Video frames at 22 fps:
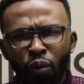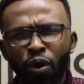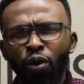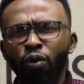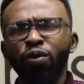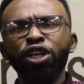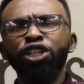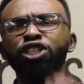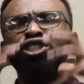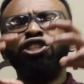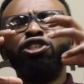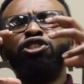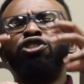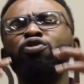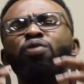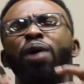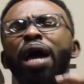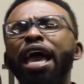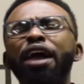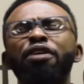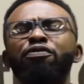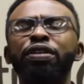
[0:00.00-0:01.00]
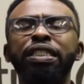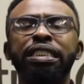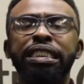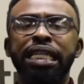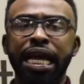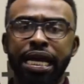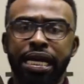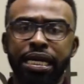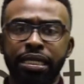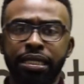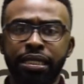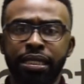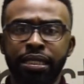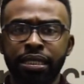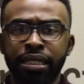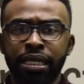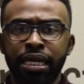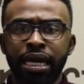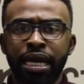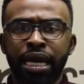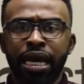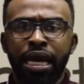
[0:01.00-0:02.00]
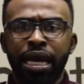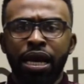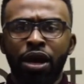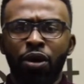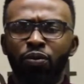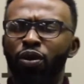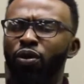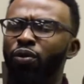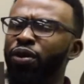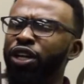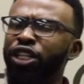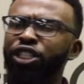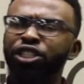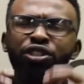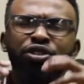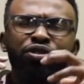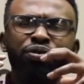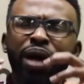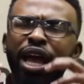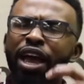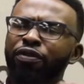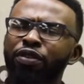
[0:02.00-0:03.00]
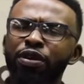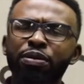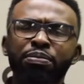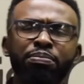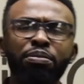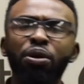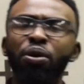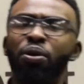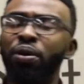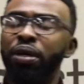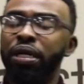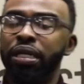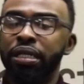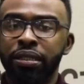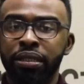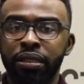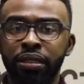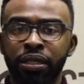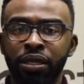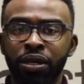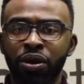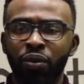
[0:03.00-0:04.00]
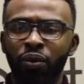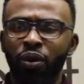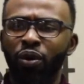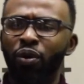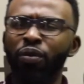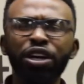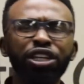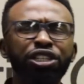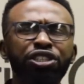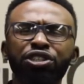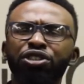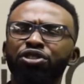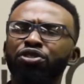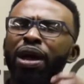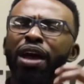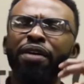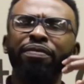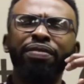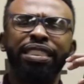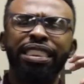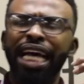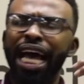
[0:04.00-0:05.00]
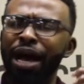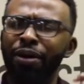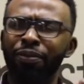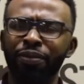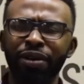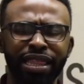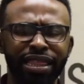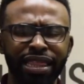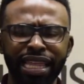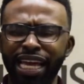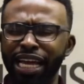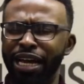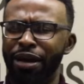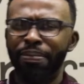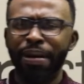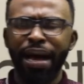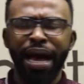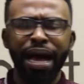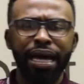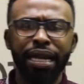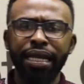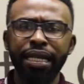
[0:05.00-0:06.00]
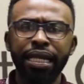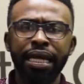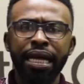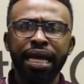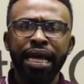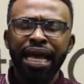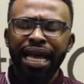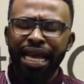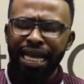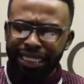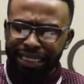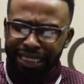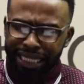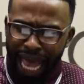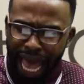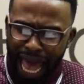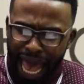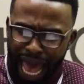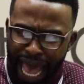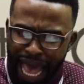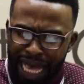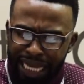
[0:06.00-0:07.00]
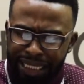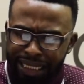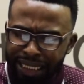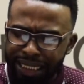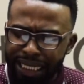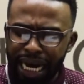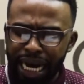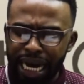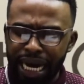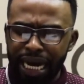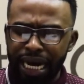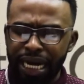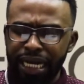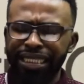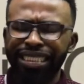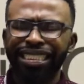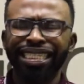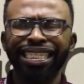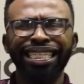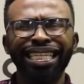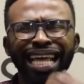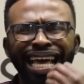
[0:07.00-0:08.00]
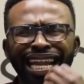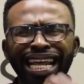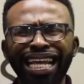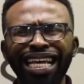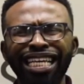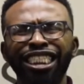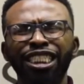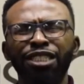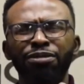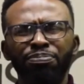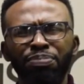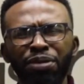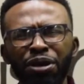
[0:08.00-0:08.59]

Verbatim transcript: What we should do every day, what we should do every morning, what we should do every time we think about it, is to ask God to let His